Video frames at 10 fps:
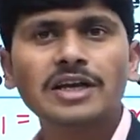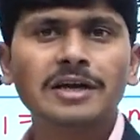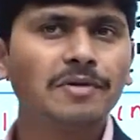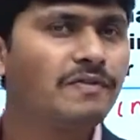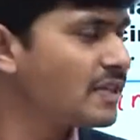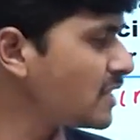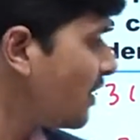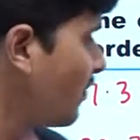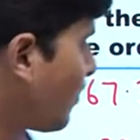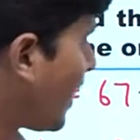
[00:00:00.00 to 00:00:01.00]
EMF is
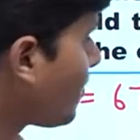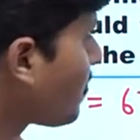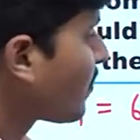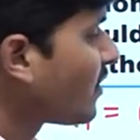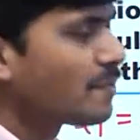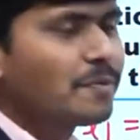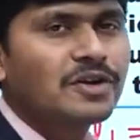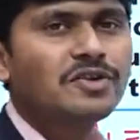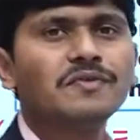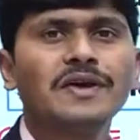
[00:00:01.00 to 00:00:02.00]
given by
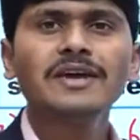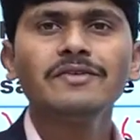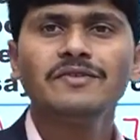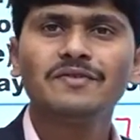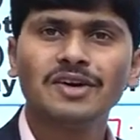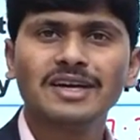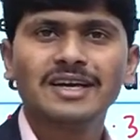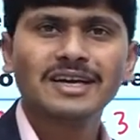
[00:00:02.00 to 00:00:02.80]
1.25 volt.